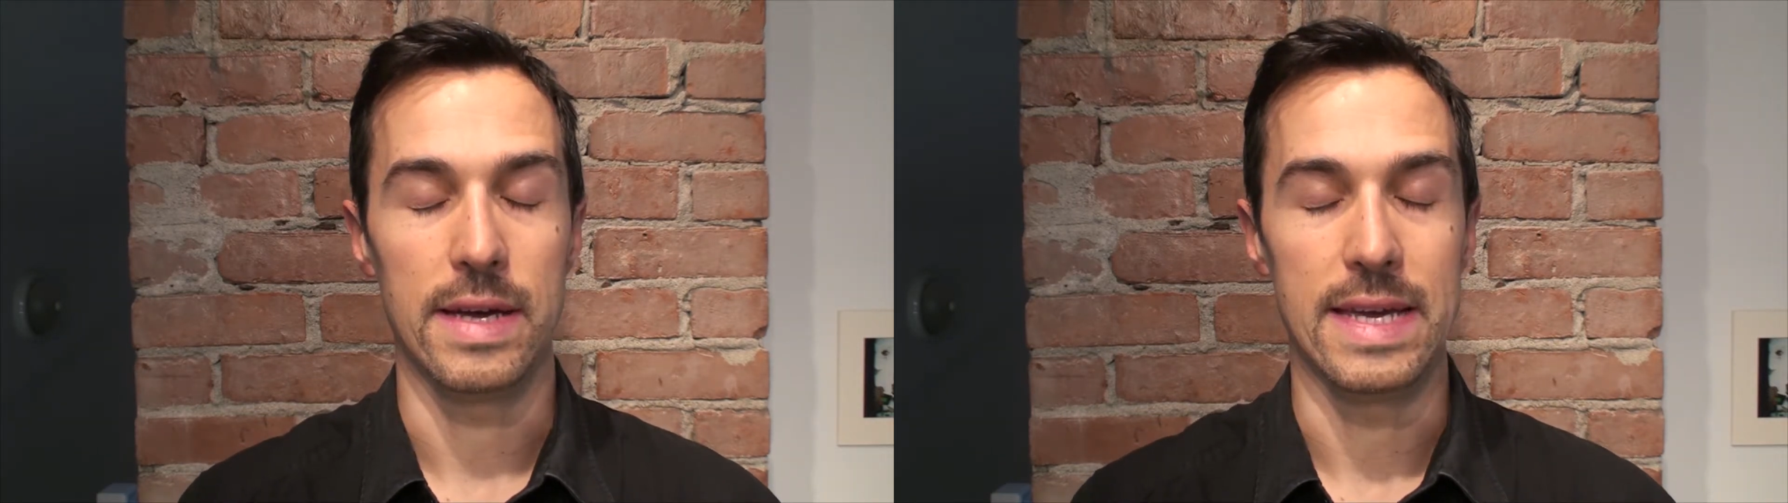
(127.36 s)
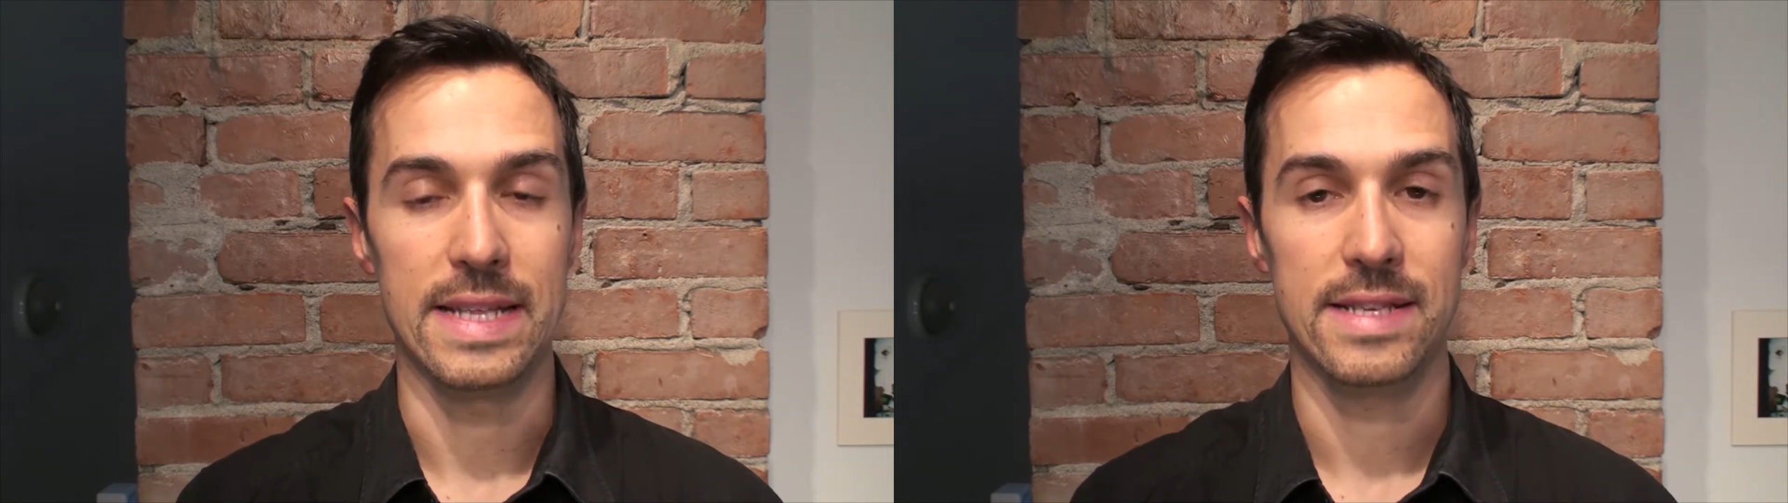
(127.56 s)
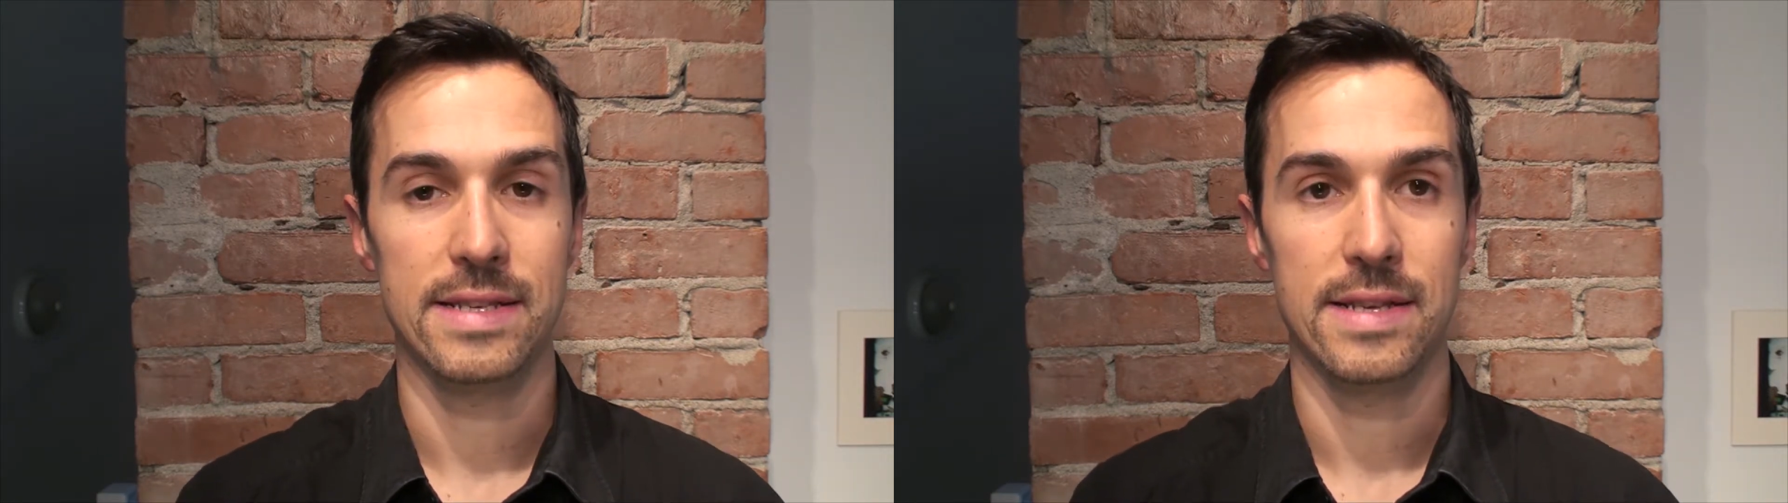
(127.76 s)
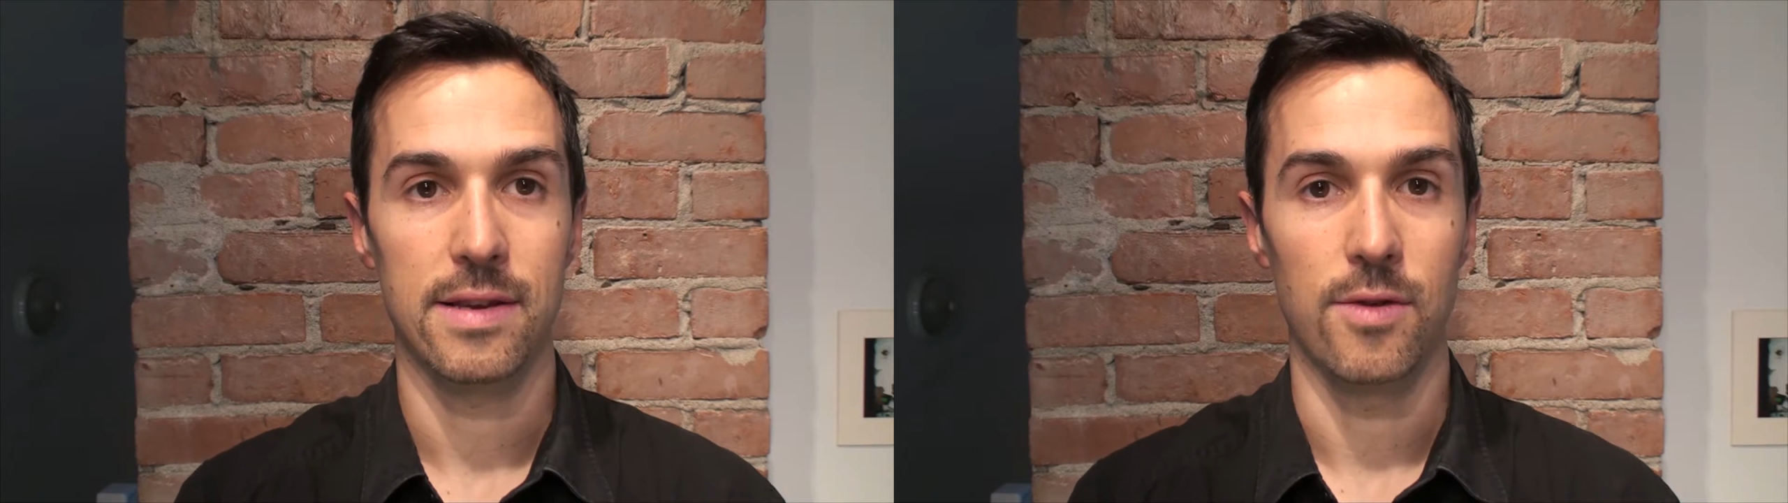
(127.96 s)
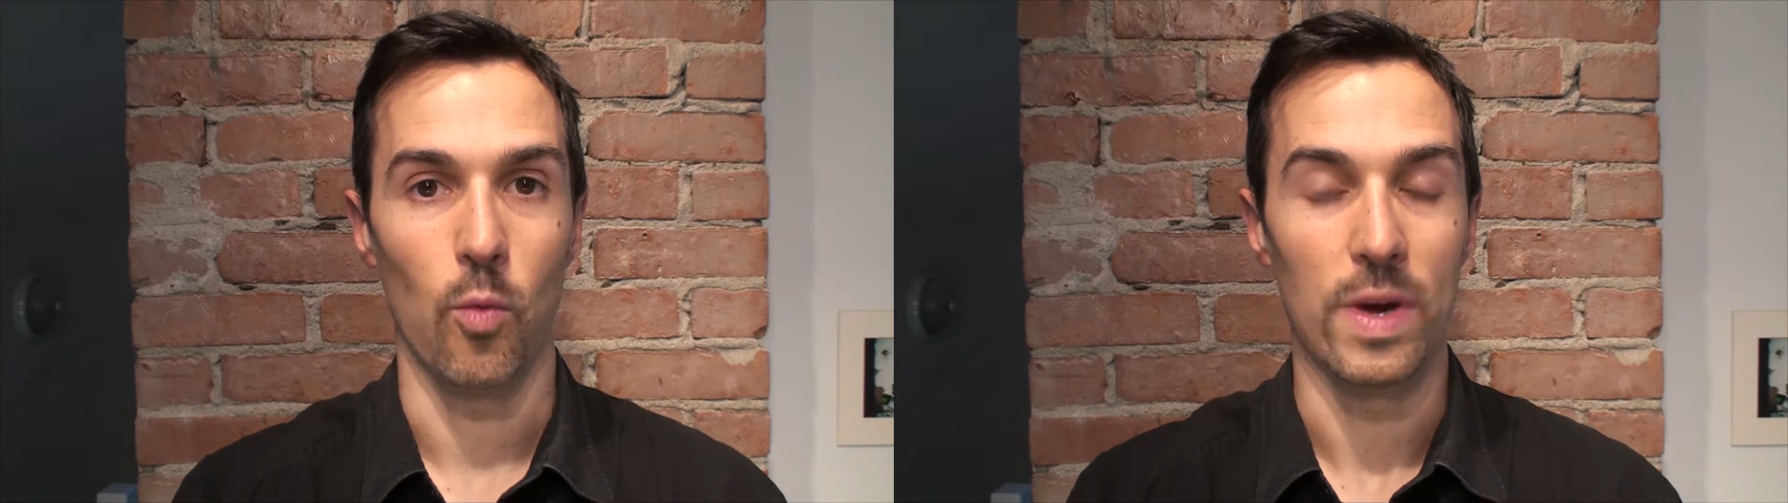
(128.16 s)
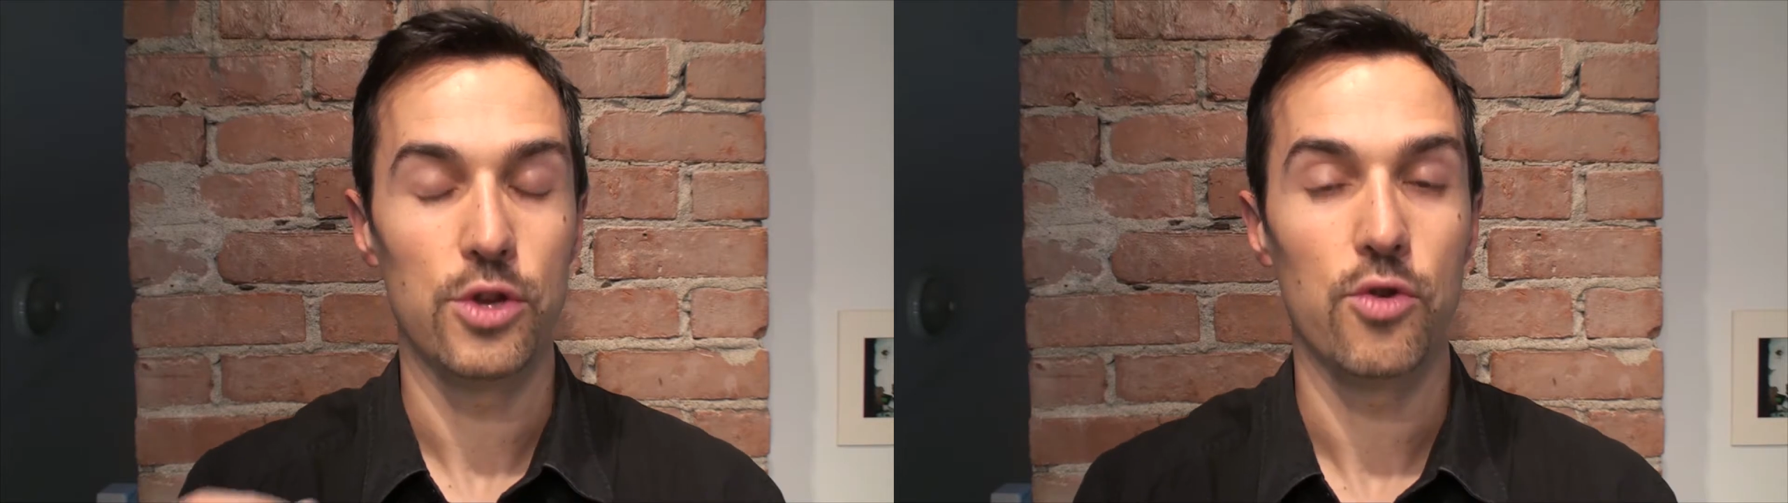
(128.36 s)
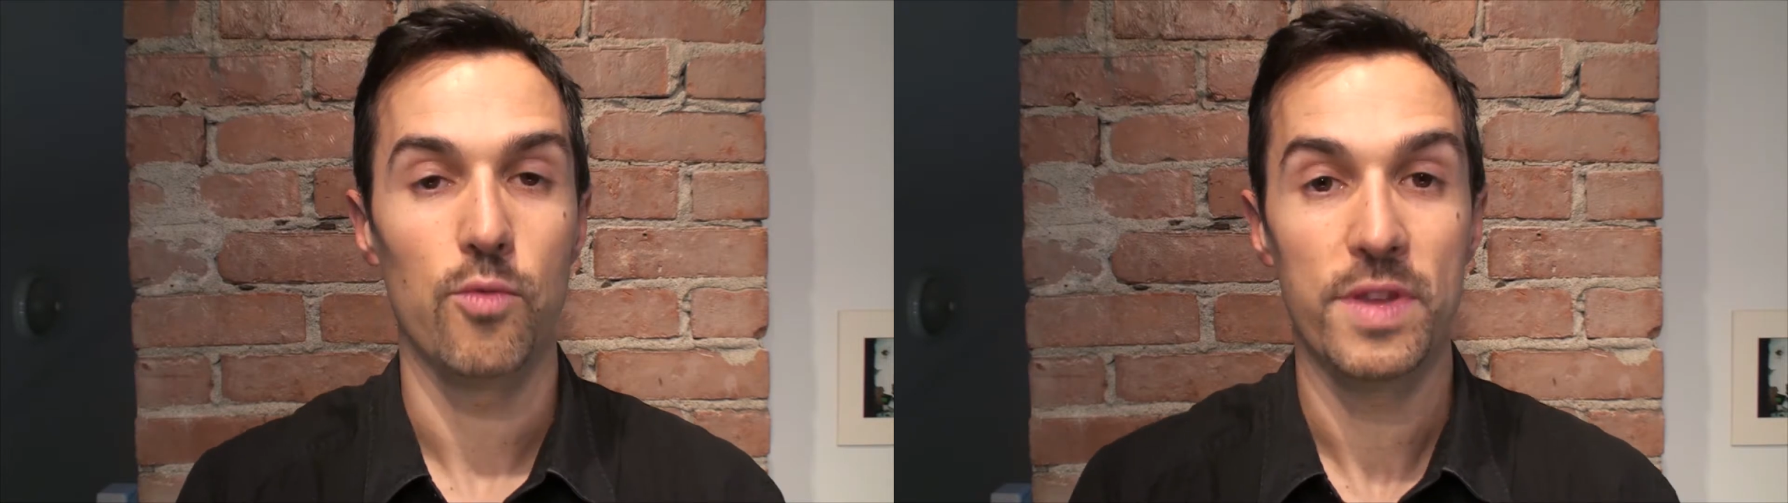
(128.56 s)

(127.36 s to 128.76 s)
it's when you're